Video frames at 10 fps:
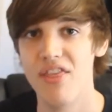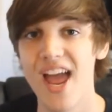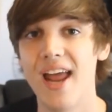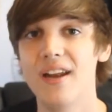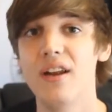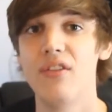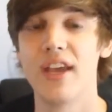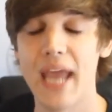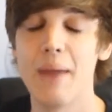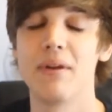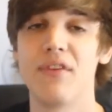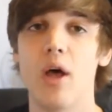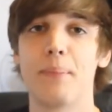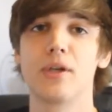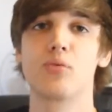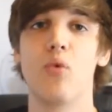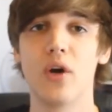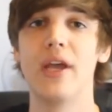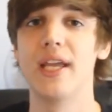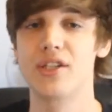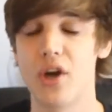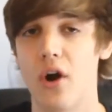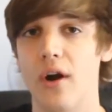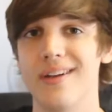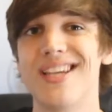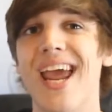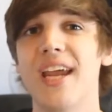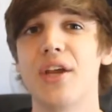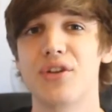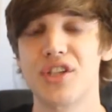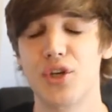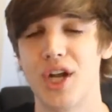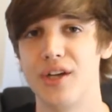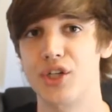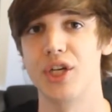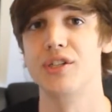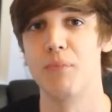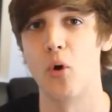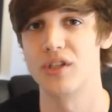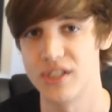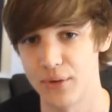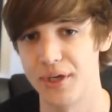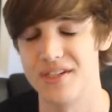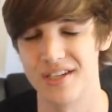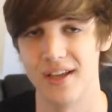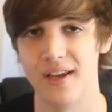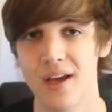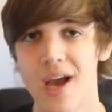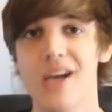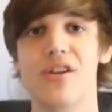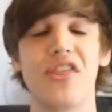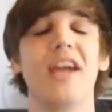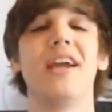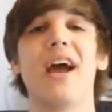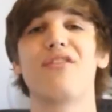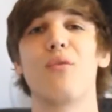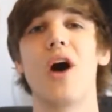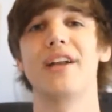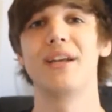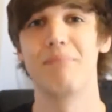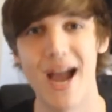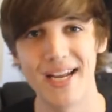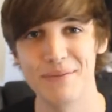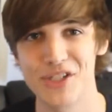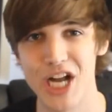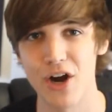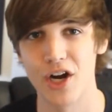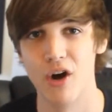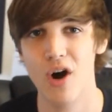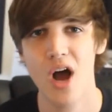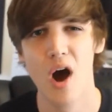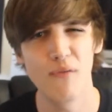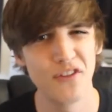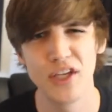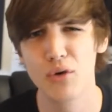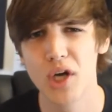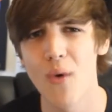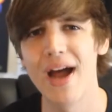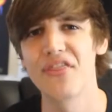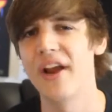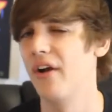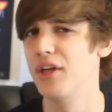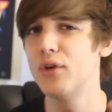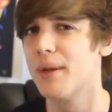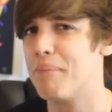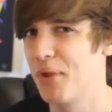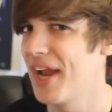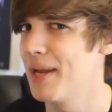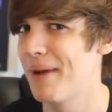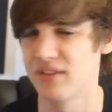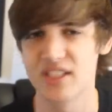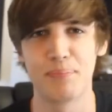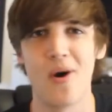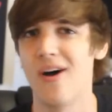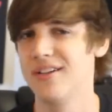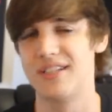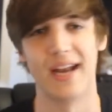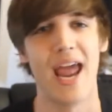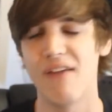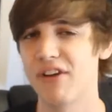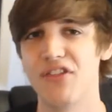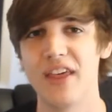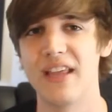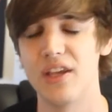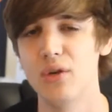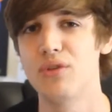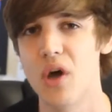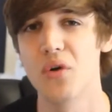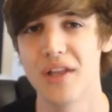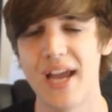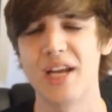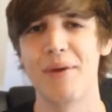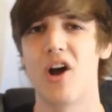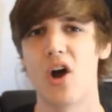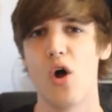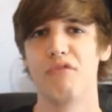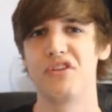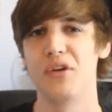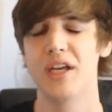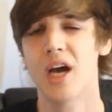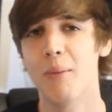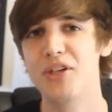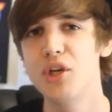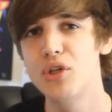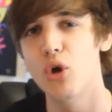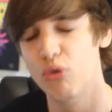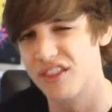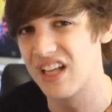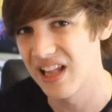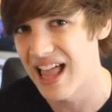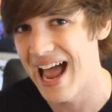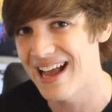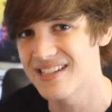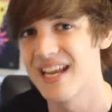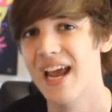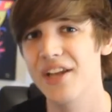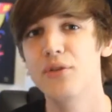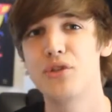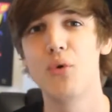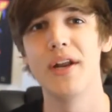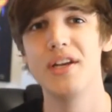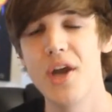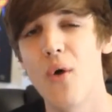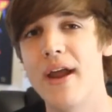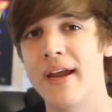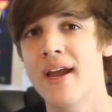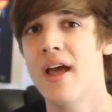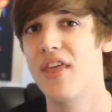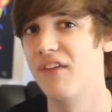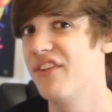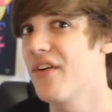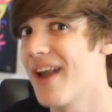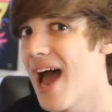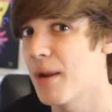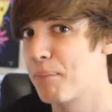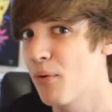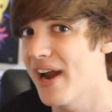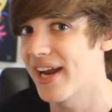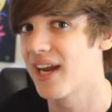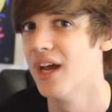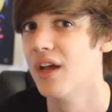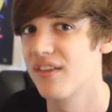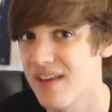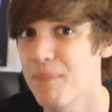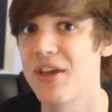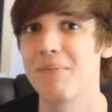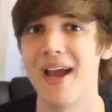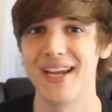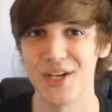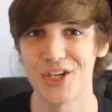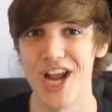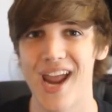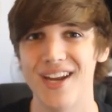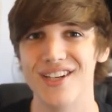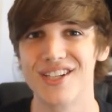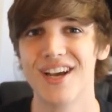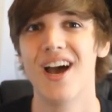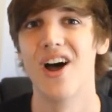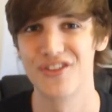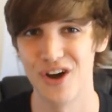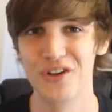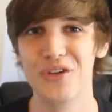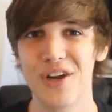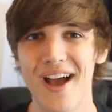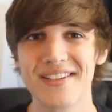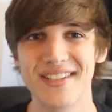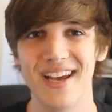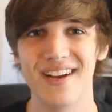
then the game developers will in turn take your suggestions more seriously. So thank you guys for watching. My name is Jericho. Hopefully you go out there and you complain about spawns and everything that you don't like about Call of Duty, but you do it with class and you do it knowing that if you're not a prick, something might get changed. I'll talk to you guys